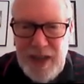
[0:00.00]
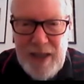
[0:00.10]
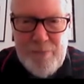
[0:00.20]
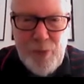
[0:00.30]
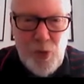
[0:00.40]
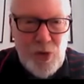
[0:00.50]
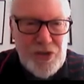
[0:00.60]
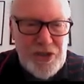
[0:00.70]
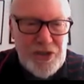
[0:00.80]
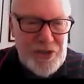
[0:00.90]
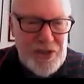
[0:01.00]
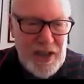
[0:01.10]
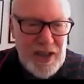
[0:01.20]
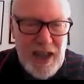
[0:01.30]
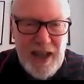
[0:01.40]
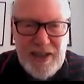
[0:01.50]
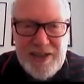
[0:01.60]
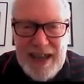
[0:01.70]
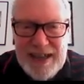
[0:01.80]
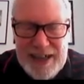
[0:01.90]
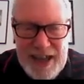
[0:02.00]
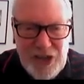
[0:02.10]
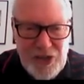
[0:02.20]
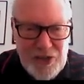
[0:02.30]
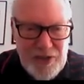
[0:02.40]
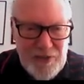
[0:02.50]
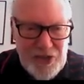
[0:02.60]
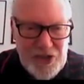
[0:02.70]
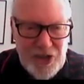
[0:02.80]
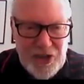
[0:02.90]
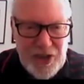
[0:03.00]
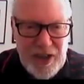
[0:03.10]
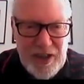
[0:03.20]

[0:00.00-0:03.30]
important declinations of the sun.